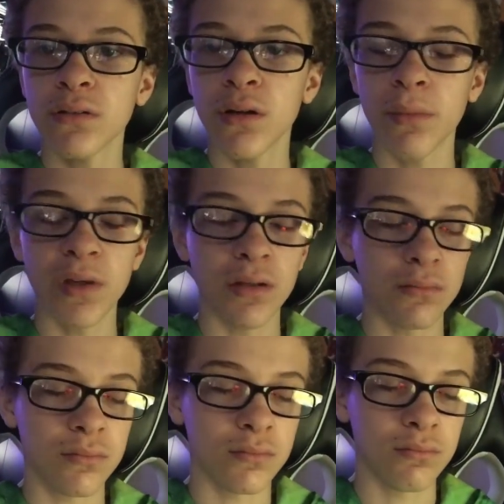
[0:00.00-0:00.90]
I mean,
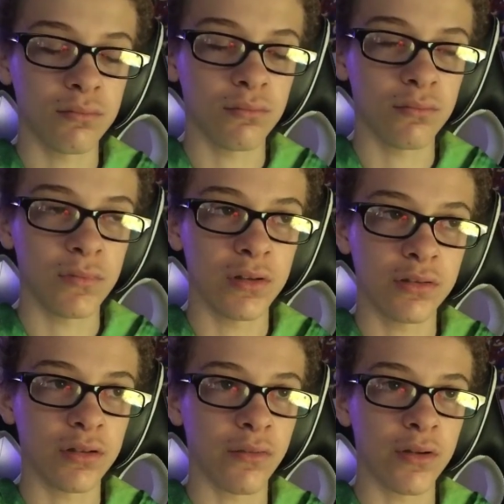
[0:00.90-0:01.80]
did
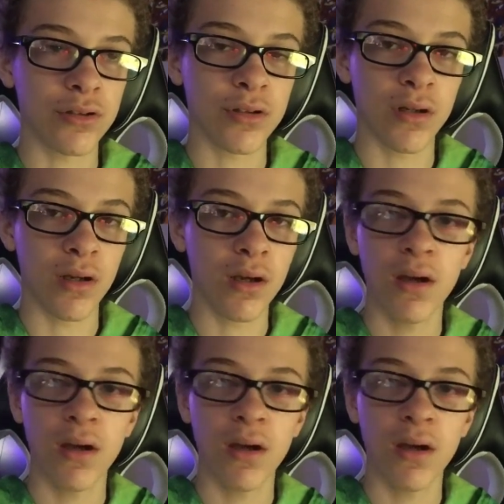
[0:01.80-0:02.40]
stuff yesterday.